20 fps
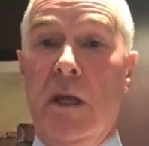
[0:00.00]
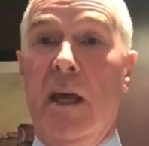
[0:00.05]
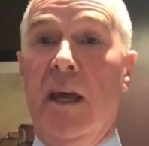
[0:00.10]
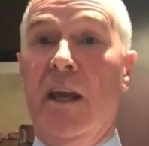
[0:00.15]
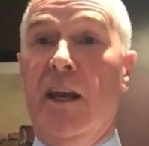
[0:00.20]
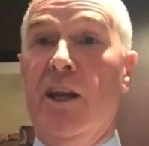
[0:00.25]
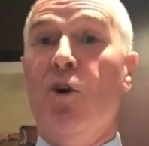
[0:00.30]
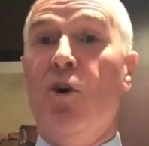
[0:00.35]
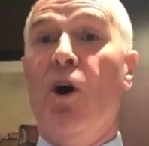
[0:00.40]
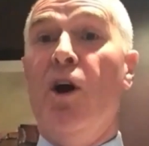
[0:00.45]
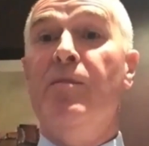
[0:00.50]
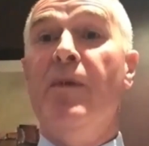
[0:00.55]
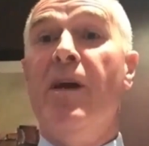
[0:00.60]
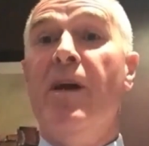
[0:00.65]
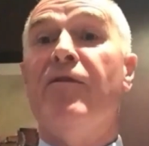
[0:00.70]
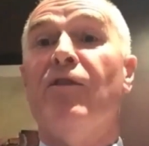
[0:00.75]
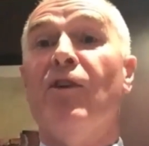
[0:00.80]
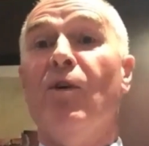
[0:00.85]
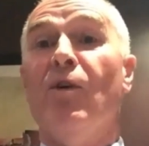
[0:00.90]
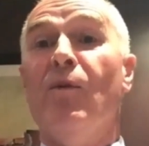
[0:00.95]
It annoyed me
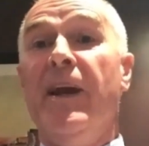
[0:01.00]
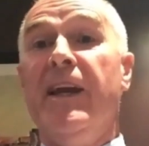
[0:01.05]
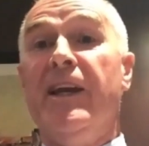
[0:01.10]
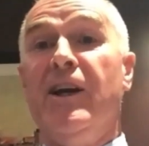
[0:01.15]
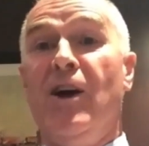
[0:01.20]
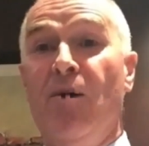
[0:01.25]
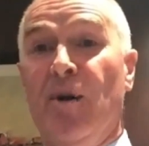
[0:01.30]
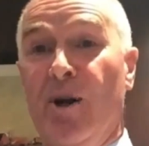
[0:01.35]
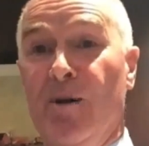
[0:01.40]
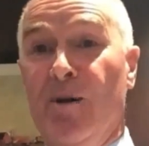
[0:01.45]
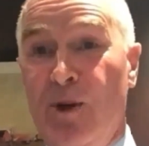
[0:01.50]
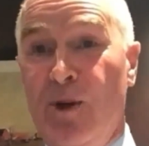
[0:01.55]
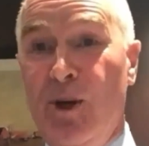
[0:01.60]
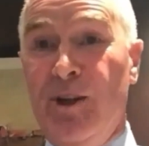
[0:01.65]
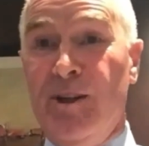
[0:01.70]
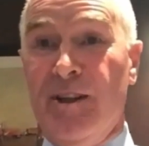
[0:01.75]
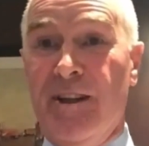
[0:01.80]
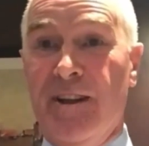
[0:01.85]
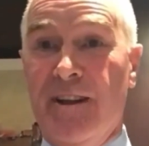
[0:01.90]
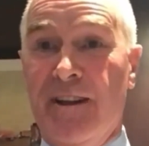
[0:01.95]
for a week coming up to
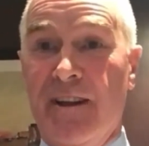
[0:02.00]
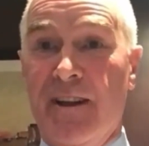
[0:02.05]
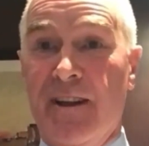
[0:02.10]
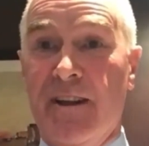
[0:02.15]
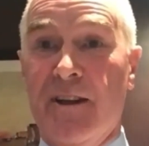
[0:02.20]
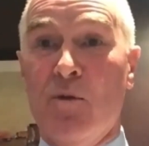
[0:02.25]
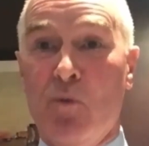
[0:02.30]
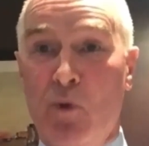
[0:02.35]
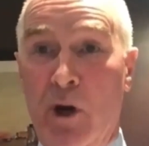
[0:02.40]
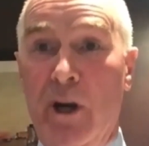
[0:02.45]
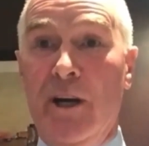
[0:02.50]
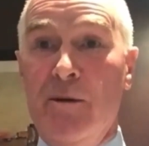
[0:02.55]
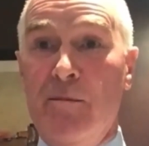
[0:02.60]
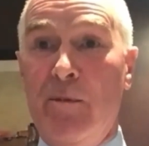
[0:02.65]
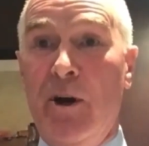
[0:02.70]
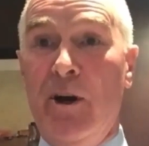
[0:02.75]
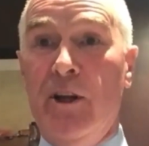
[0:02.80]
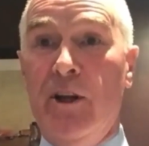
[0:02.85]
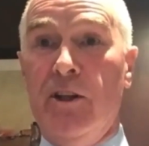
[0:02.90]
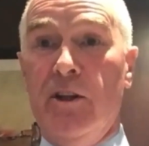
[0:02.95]
it, worrying
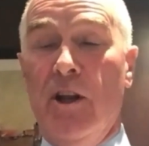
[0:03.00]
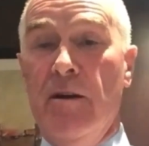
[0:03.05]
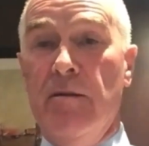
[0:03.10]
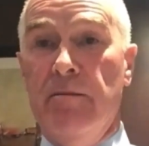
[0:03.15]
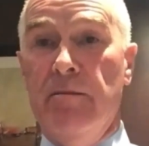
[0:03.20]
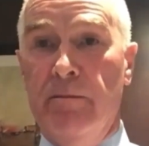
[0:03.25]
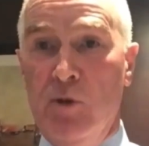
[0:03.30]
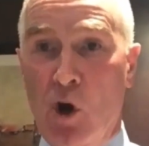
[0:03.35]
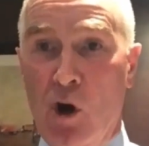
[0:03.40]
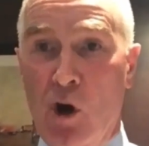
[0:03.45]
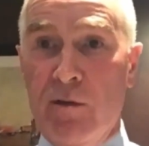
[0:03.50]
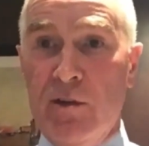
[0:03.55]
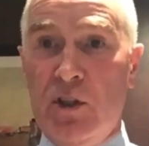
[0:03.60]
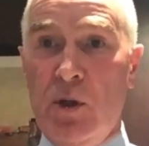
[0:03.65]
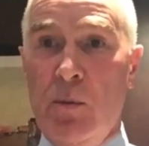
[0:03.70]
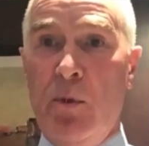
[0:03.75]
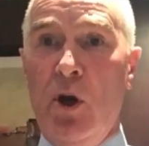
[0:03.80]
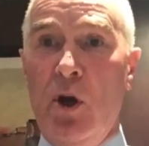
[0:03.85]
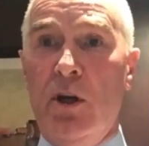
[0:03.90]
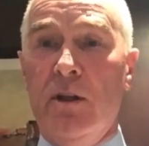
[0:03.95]
about it, nervous
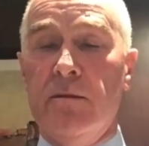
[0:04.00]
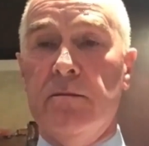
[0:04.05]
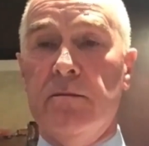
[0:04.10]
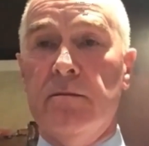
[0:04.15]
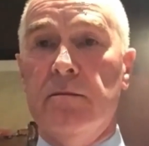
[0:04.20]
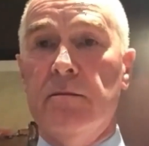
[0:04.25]
about it.